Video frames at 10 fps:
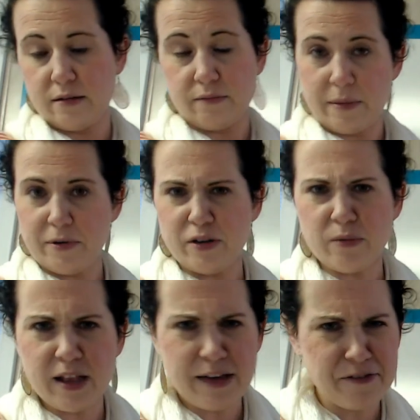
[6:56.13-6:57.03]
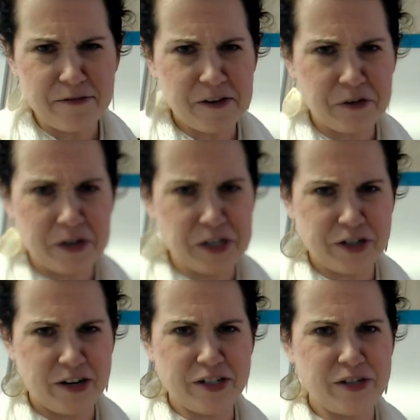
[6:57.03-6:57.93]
Remember, you all have a fingering chart. You